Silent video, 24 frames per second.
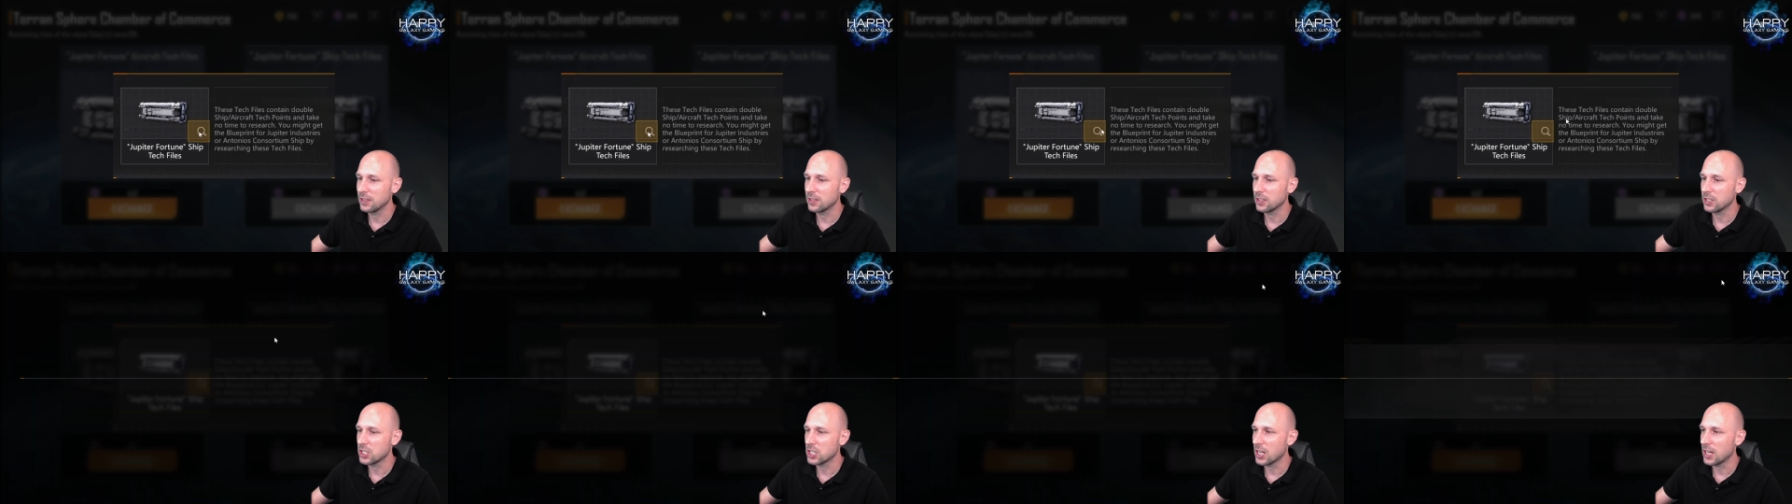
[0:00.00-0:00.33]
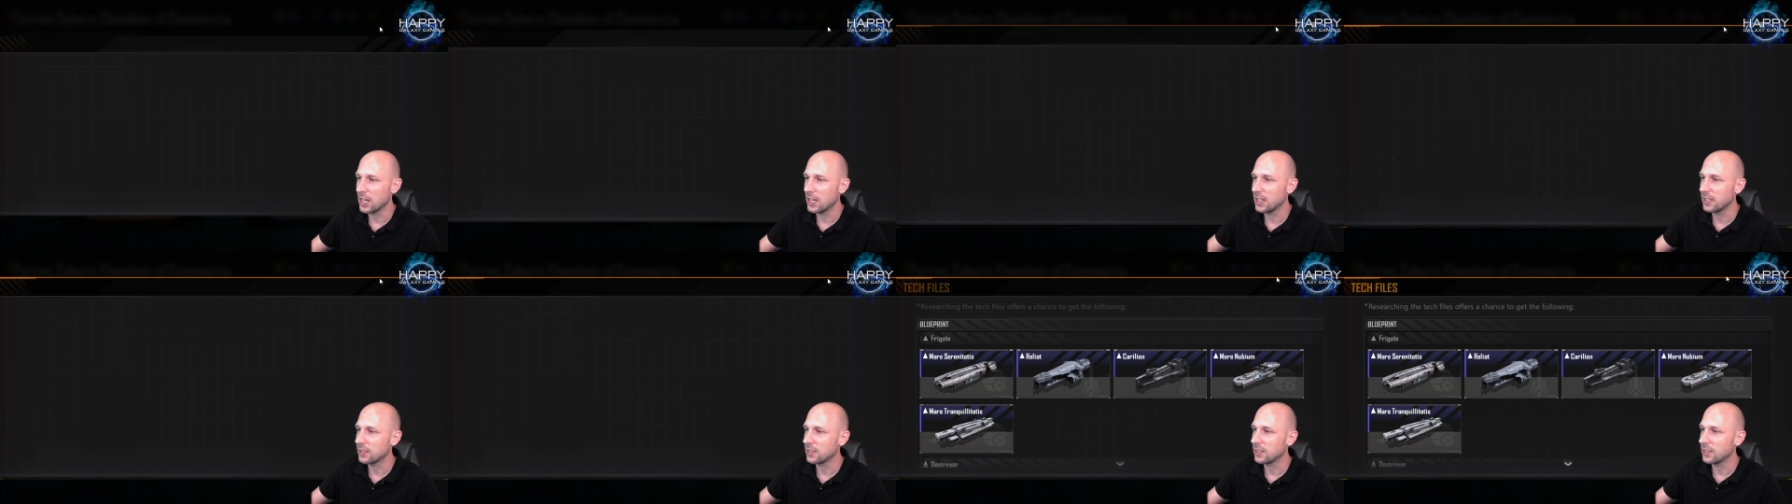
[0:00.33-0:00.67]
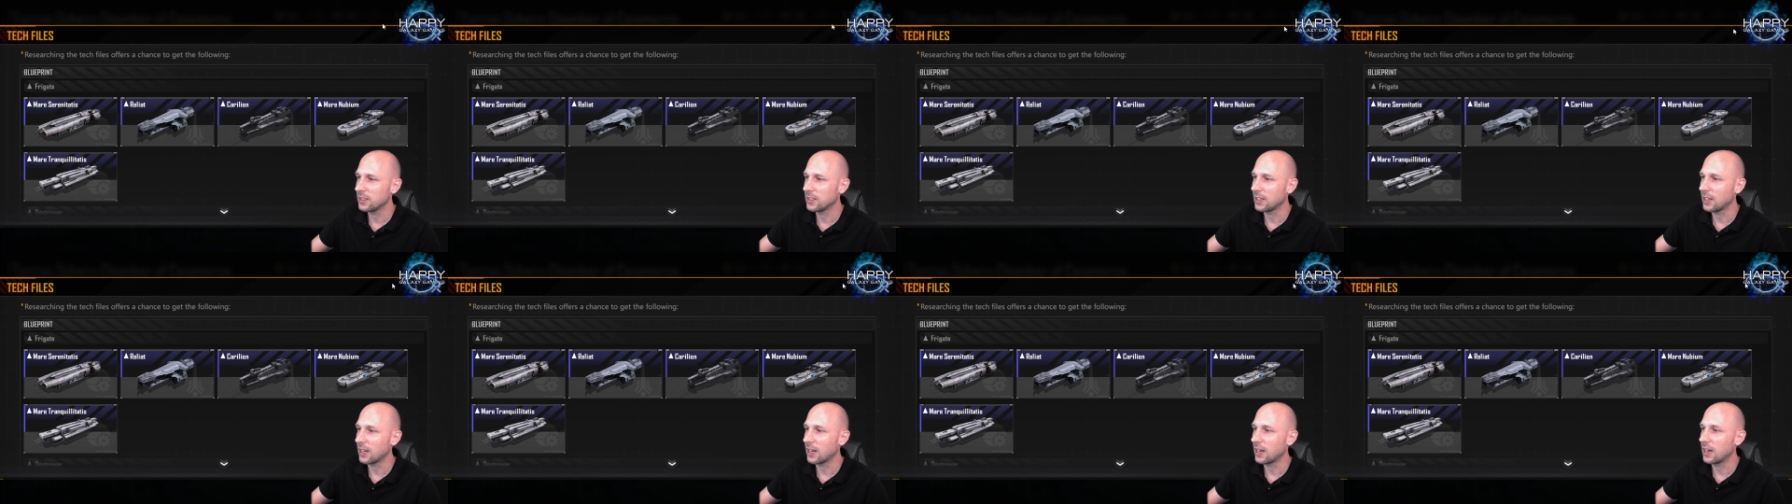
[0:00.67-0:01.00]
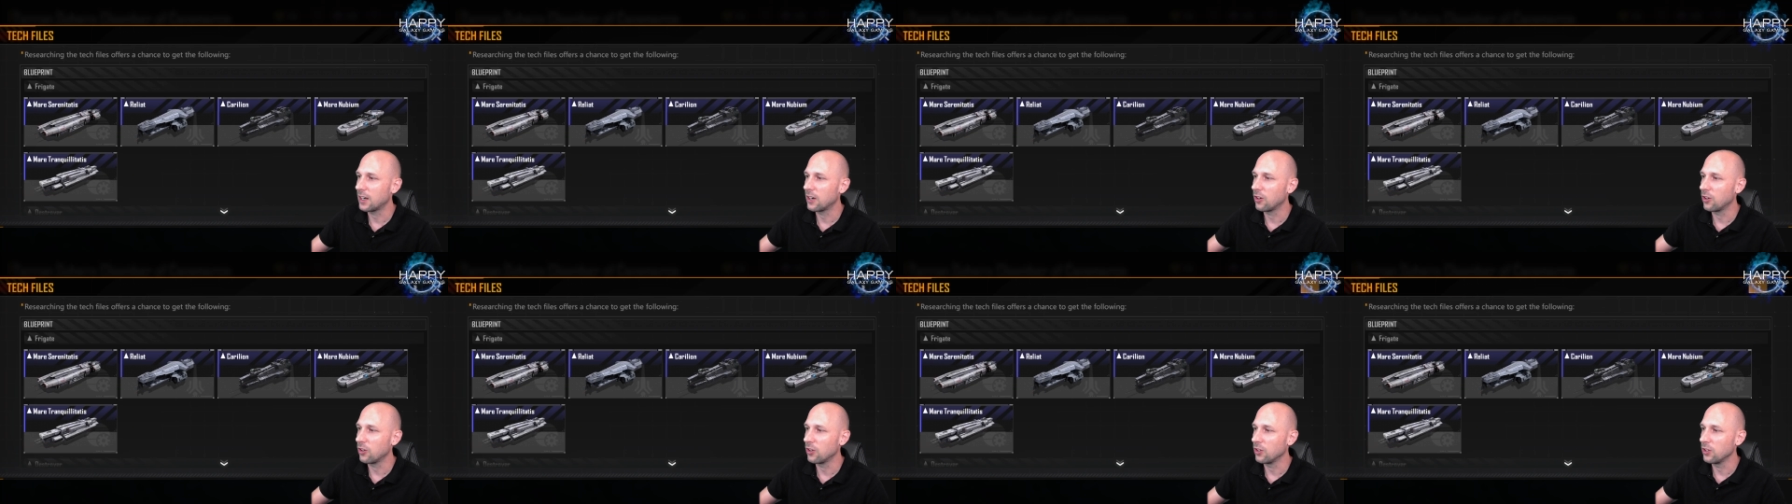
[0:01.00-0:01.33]
The chances
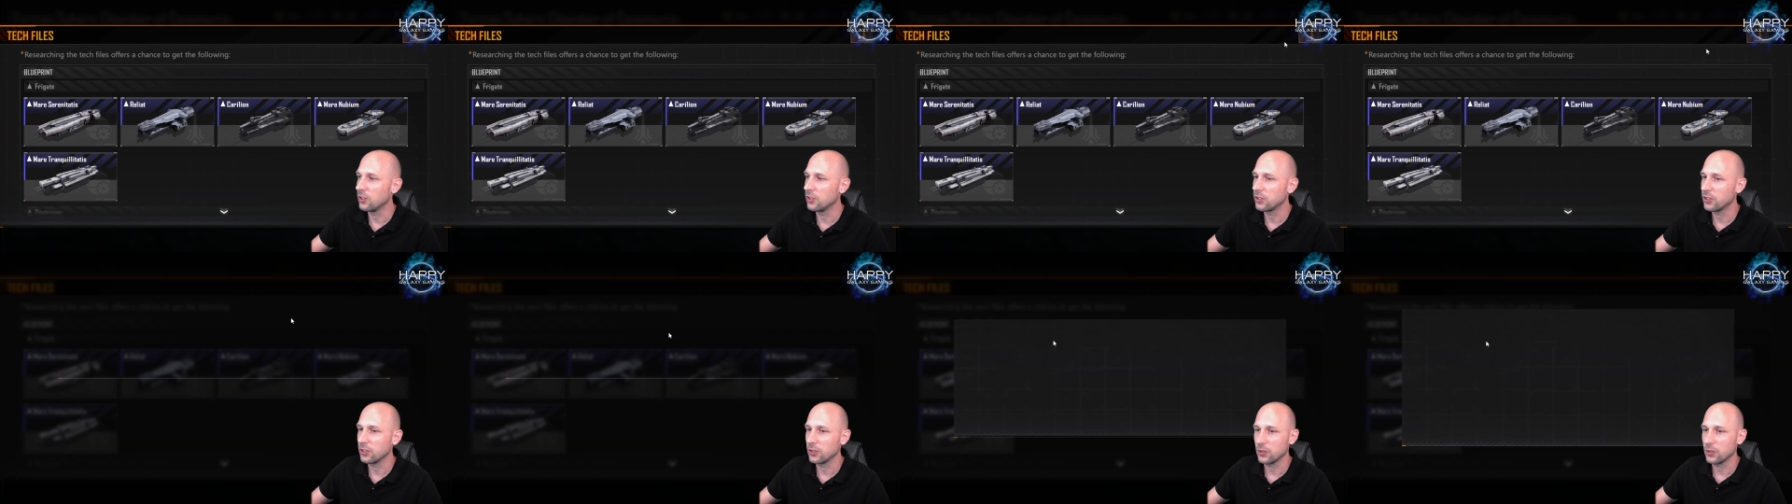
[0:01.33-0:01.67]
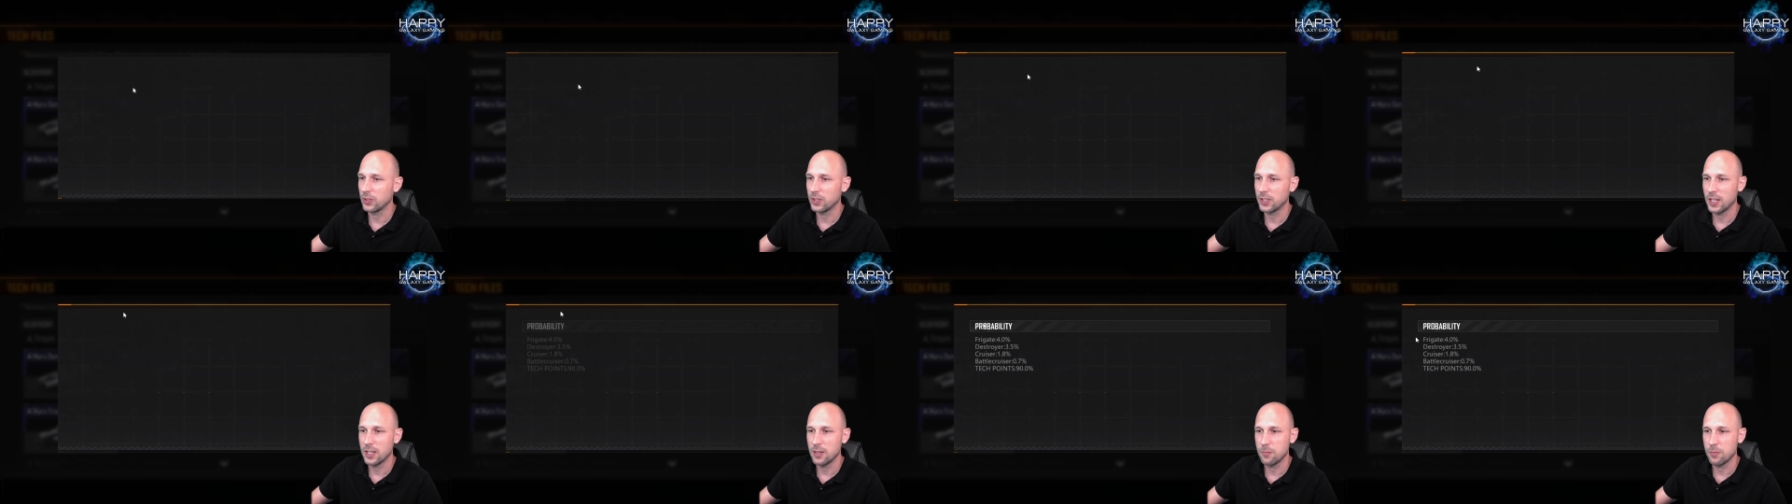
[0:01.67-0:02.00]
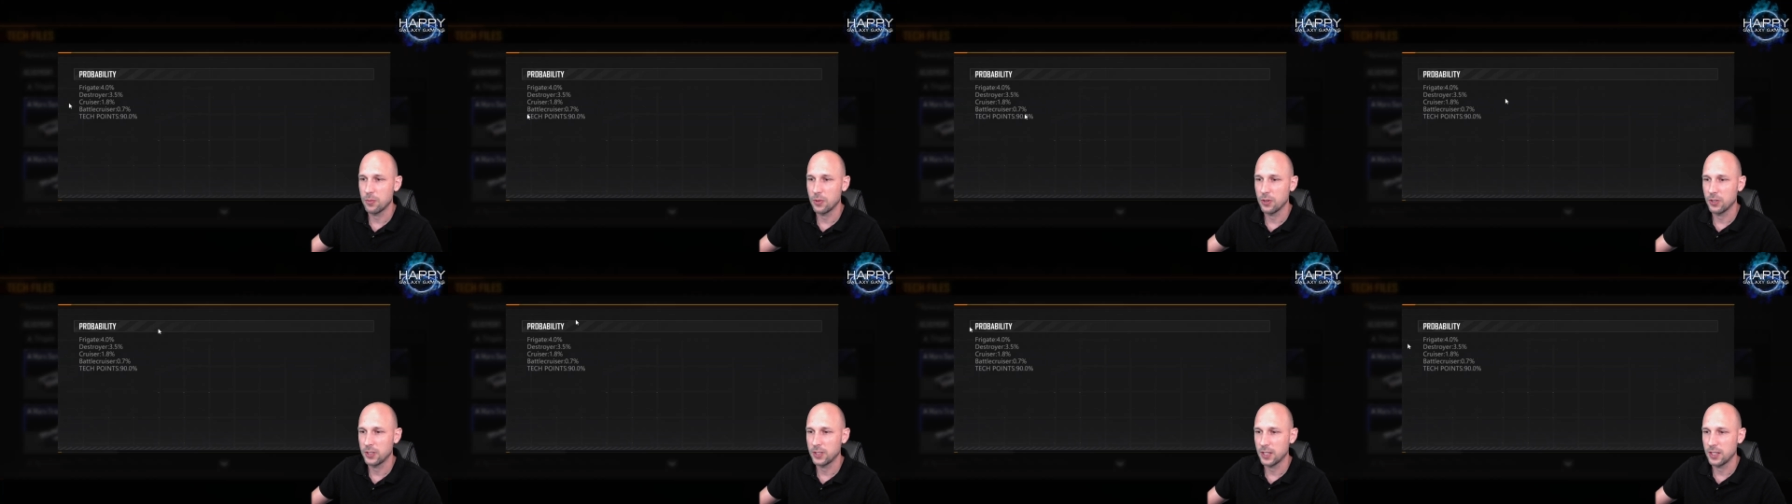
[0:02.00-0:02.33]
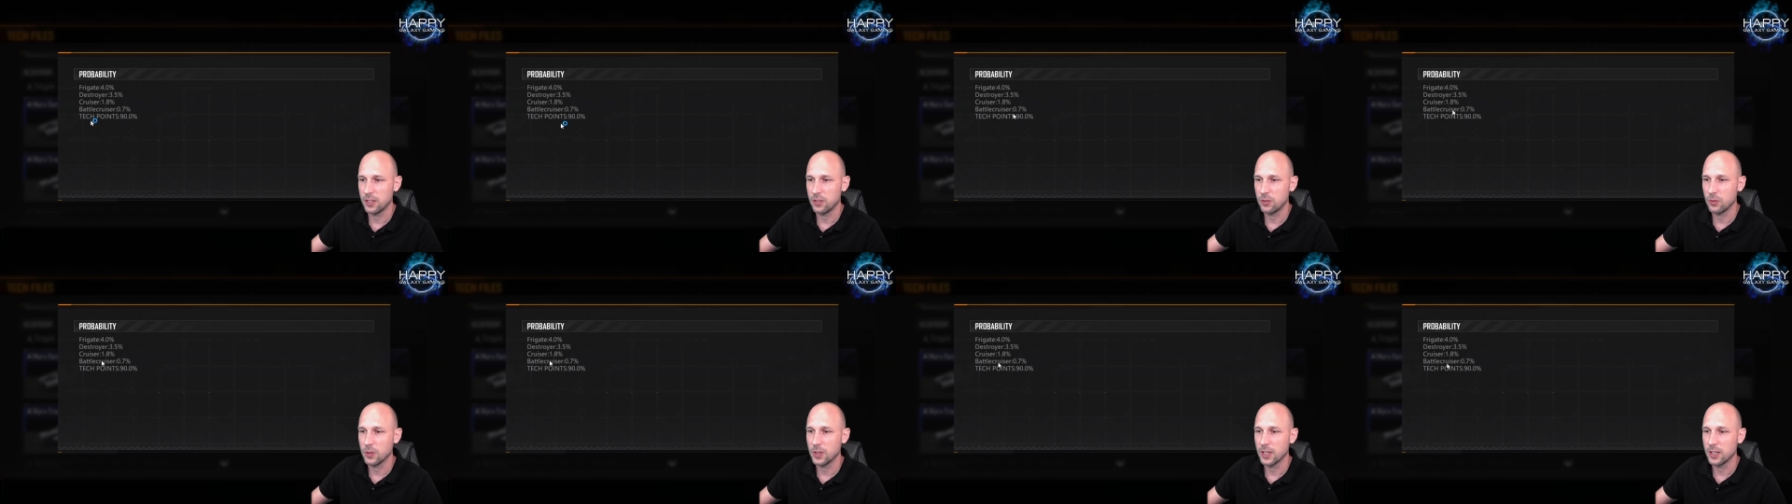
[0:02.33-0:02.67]
are also
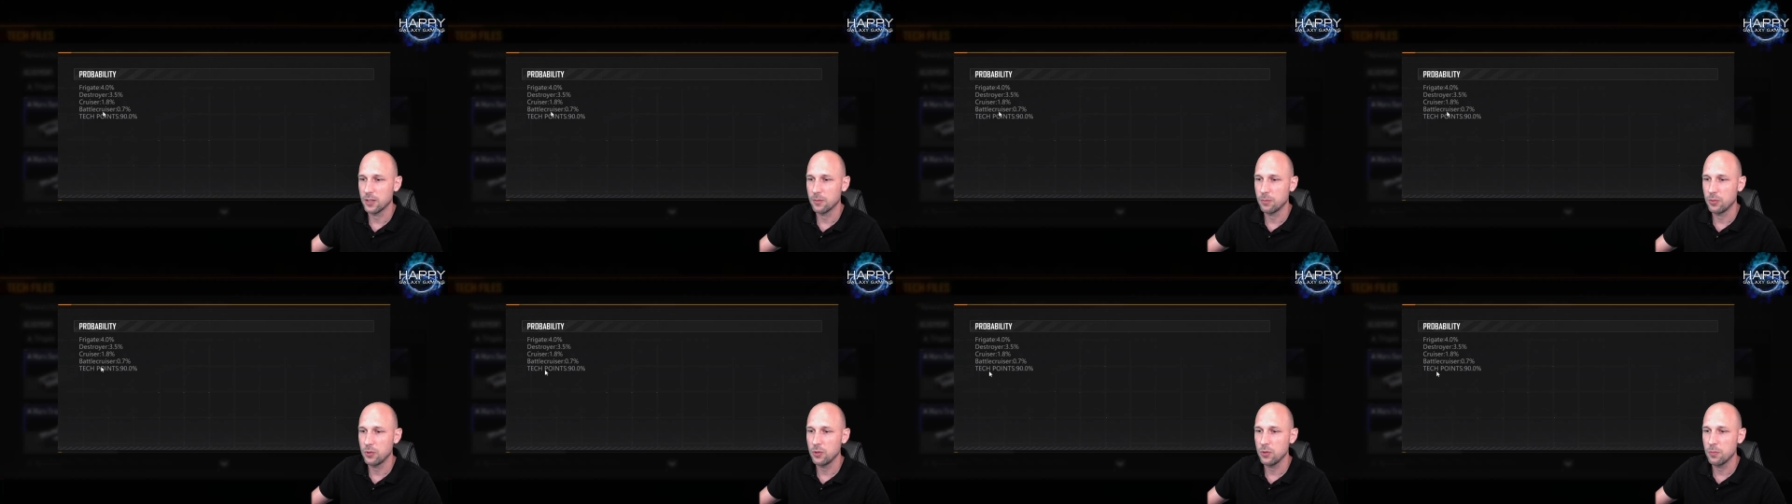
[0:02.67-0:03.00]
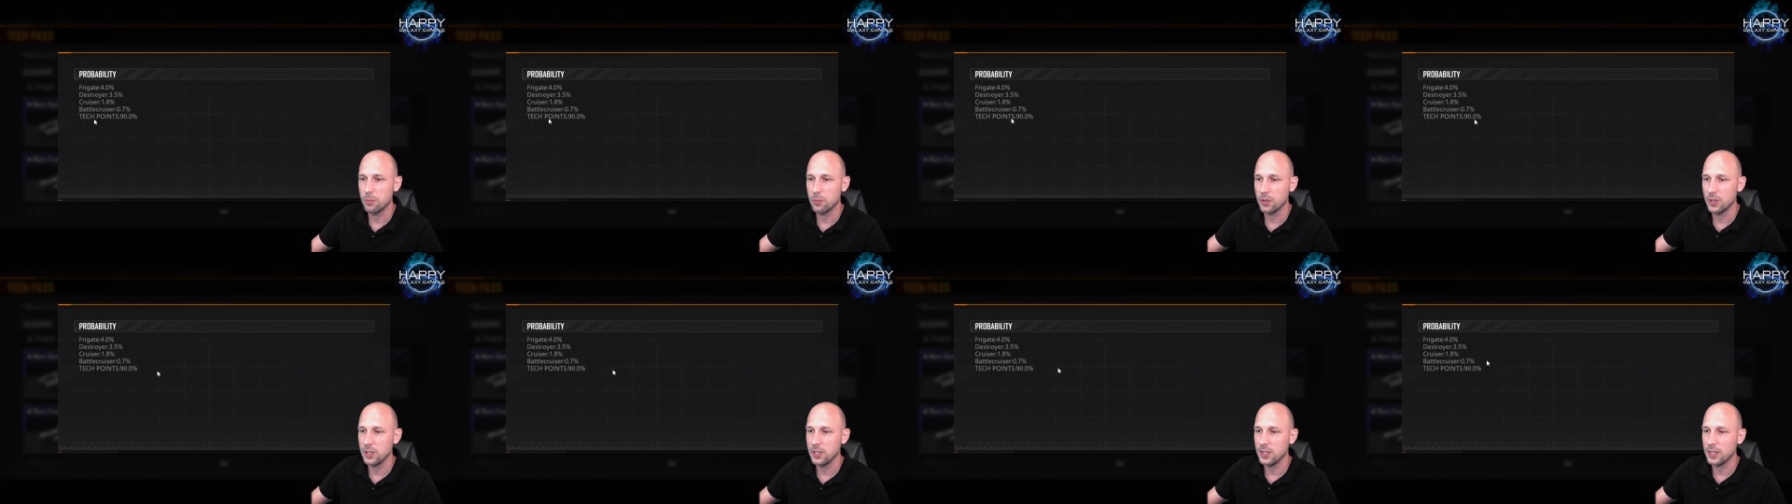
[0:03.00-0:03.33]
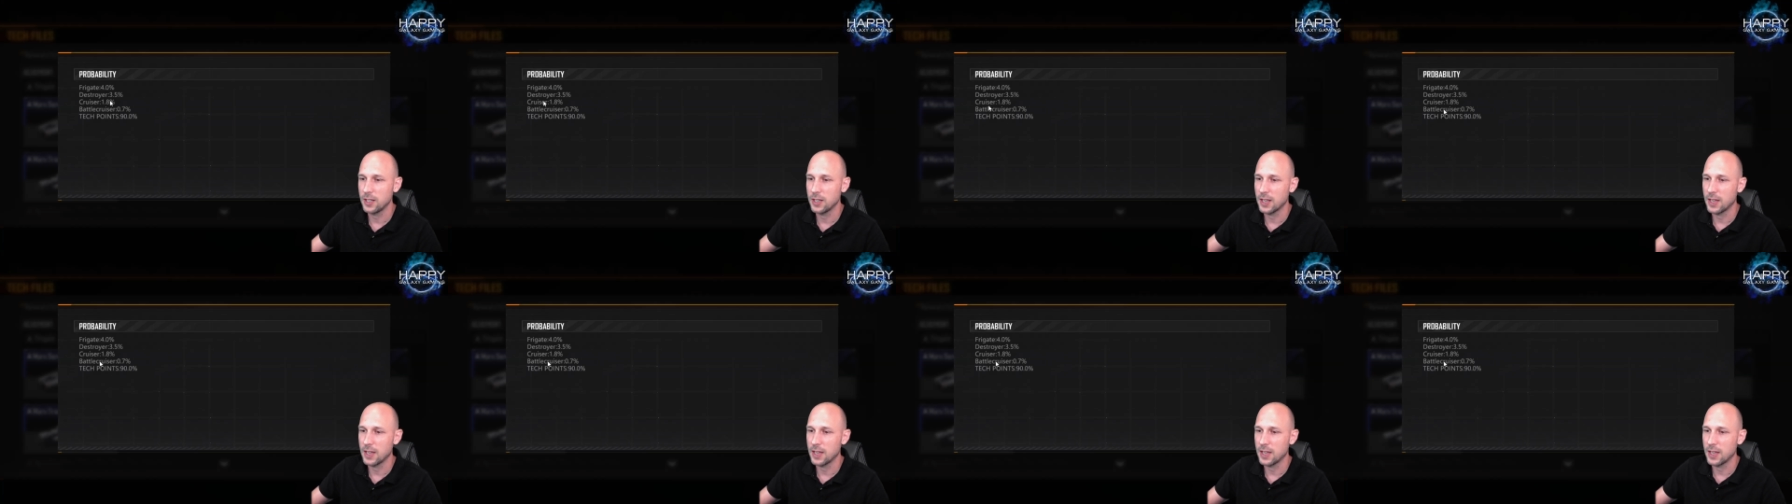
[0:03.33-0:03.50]
10% to get a blueprint,